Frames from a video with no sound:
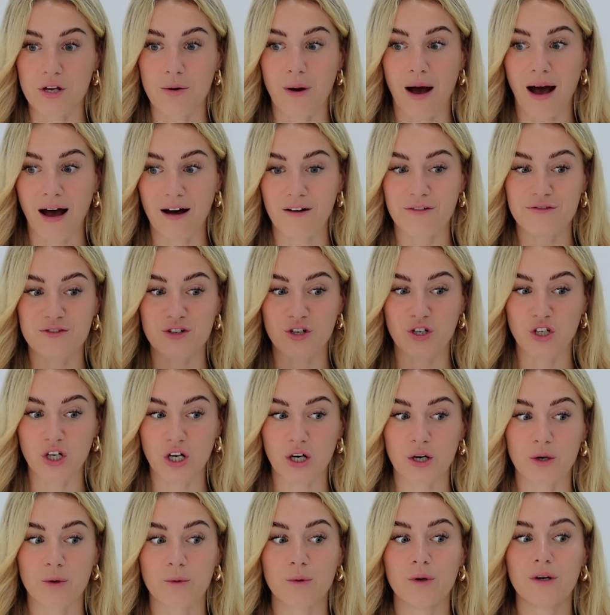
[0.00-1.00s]
You have to
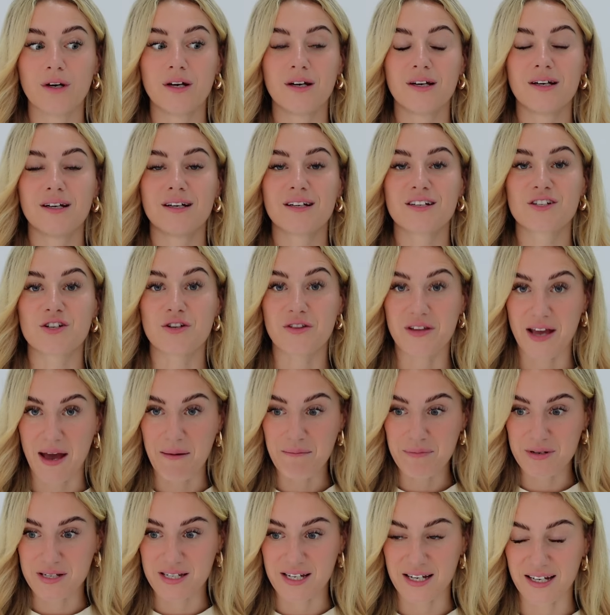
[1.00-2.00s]
go to the
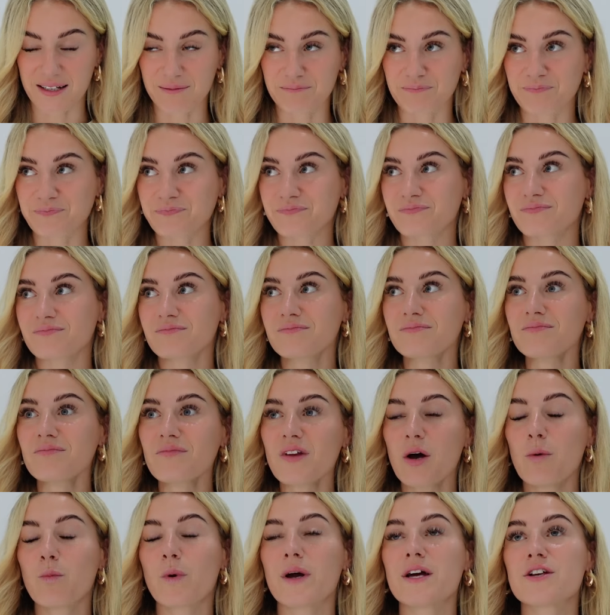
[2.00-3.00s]
embassy,
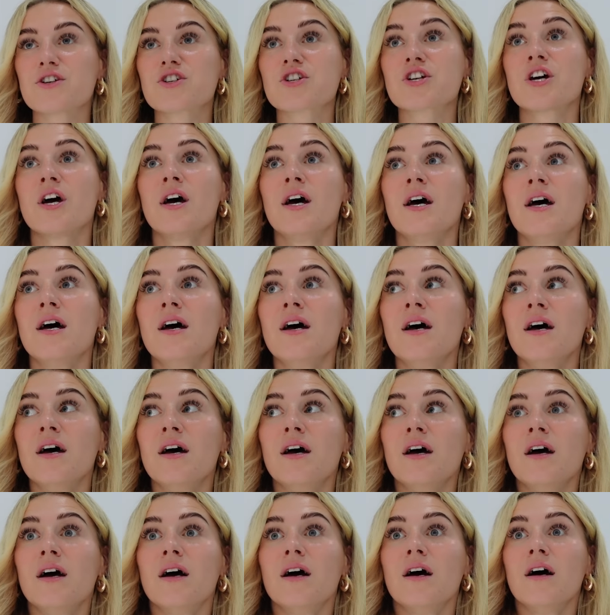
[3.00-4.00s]
which
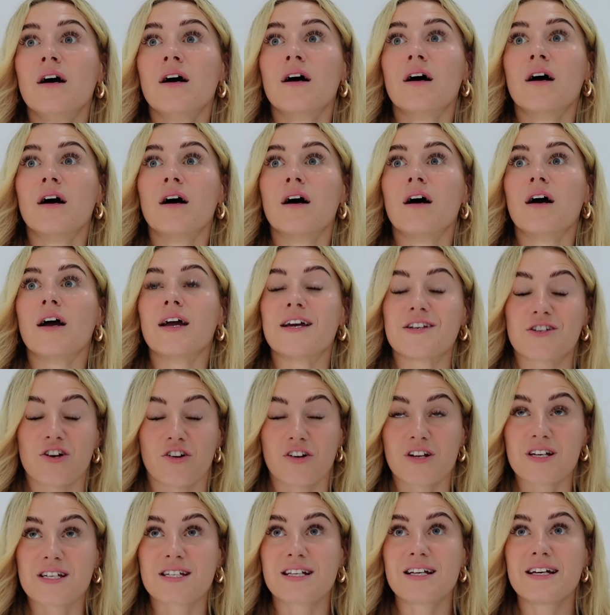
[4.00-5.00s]
is
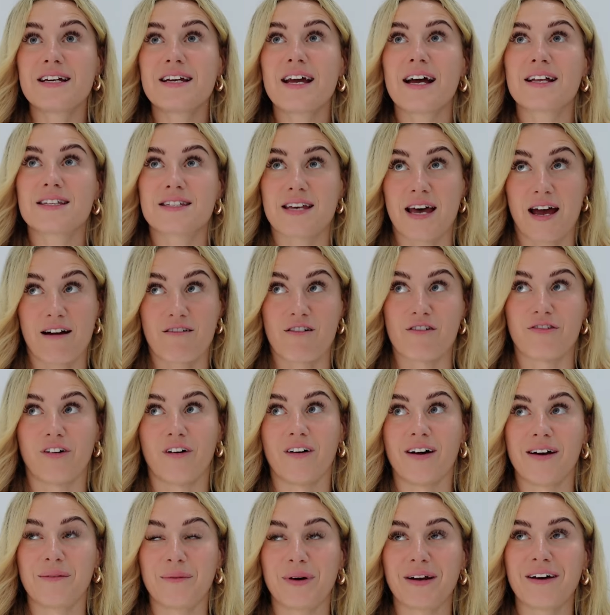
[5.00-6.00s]
honestly
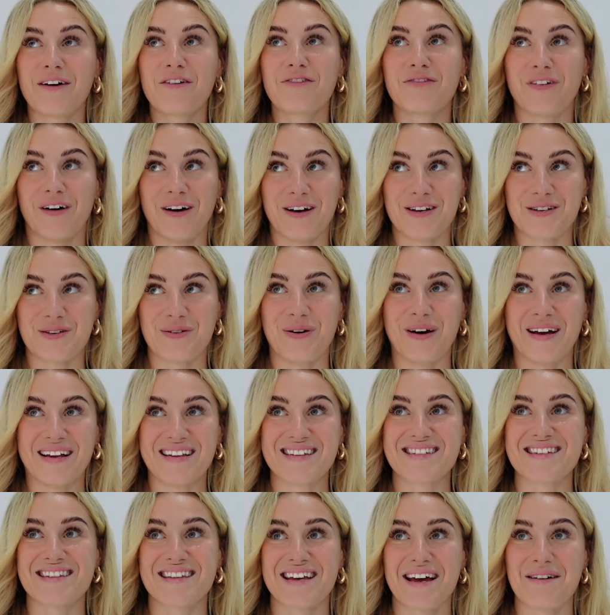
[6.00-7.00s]
terrifying. When I first
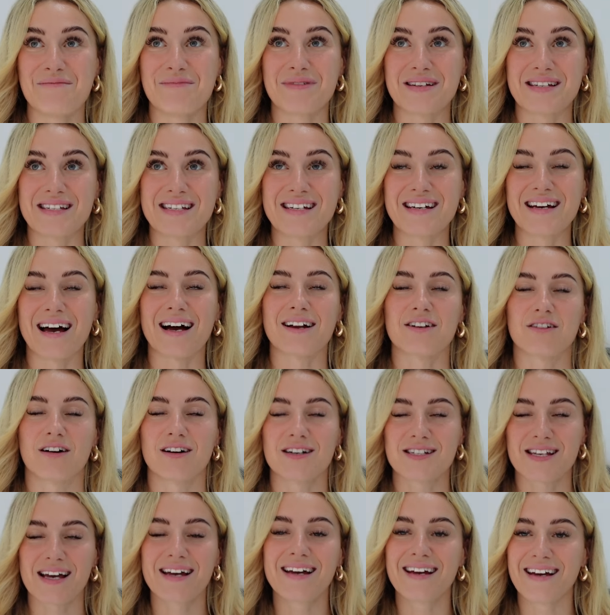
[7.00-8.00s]
went to the embassy, I
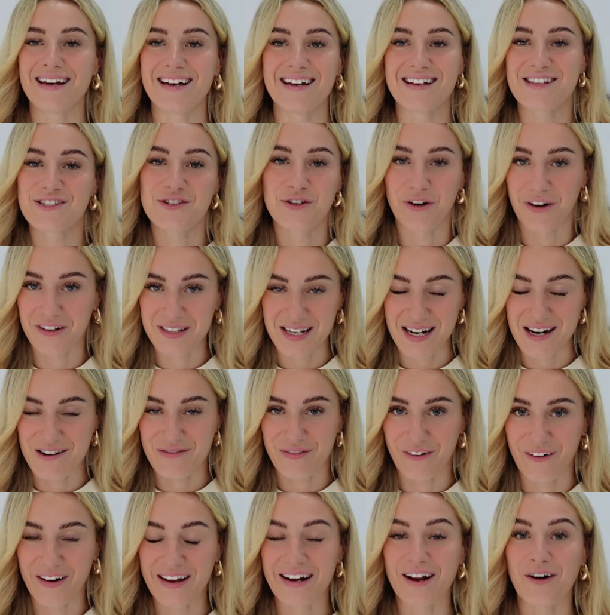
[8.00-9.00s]
say it's not
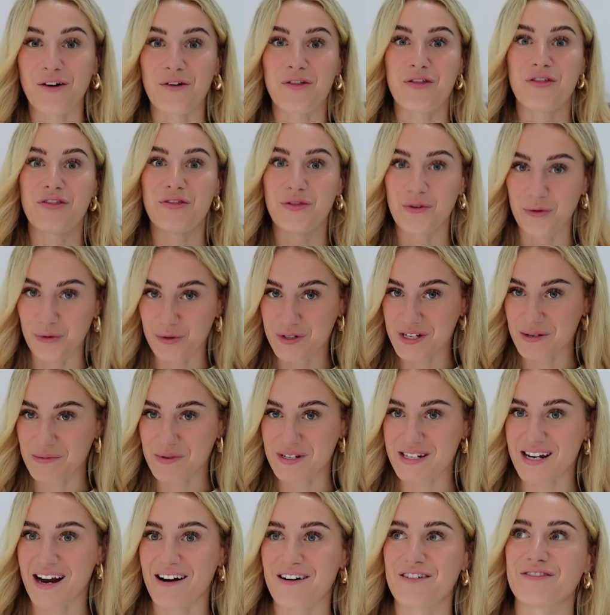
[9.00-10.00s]
terrifying, I thought it
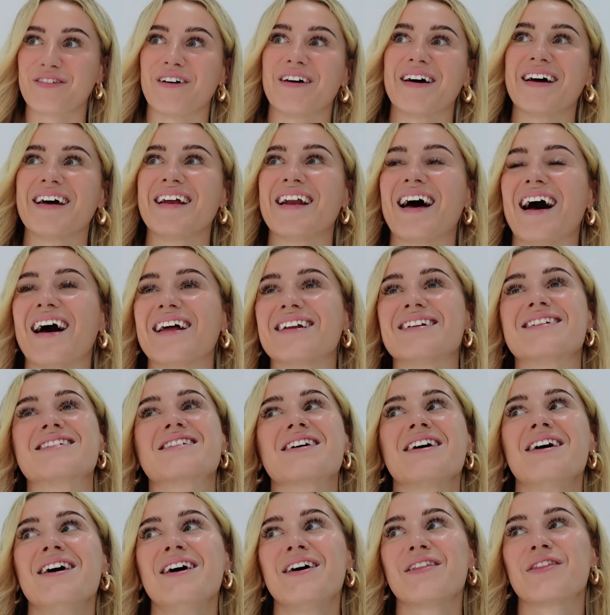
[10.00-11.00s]
was terrifying. And
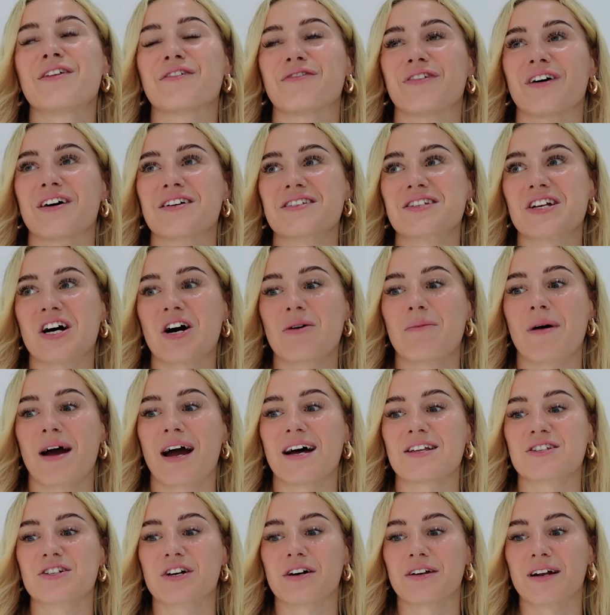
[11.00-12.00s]
the first time I
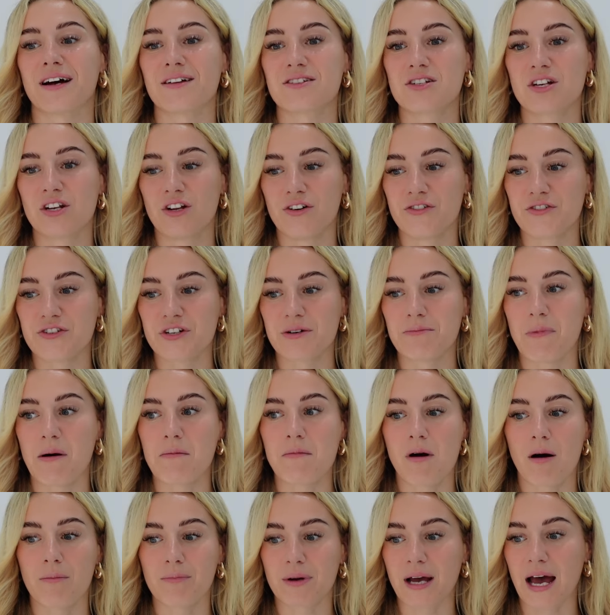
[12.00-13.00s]
had to go down to London, my
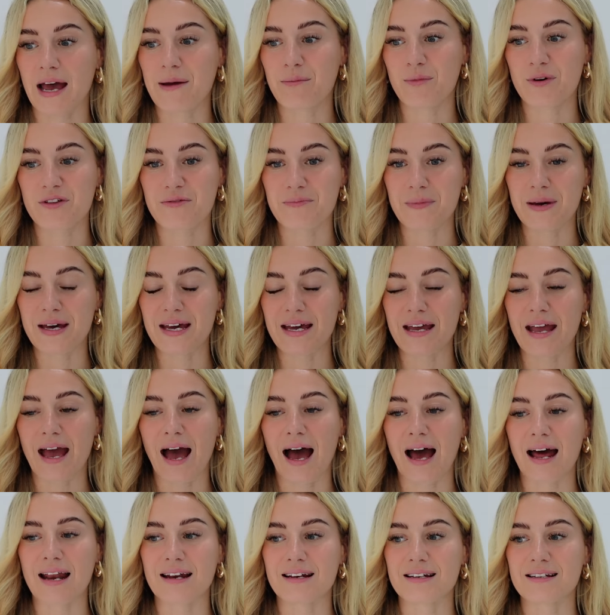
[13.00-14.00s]
mom came with me,
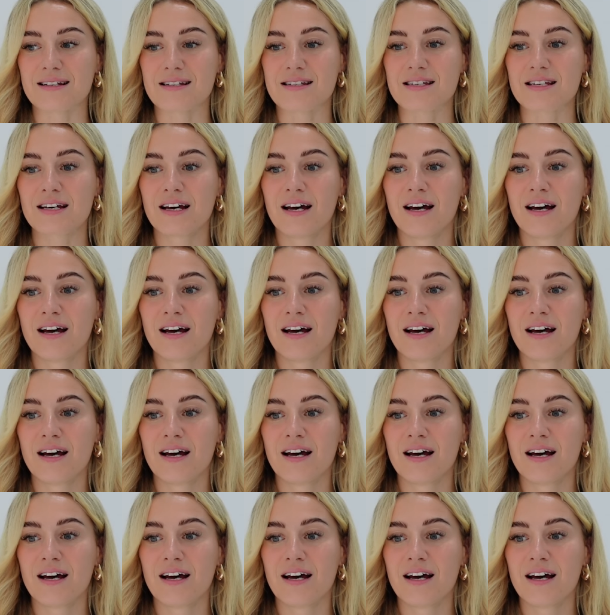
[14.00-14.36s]
and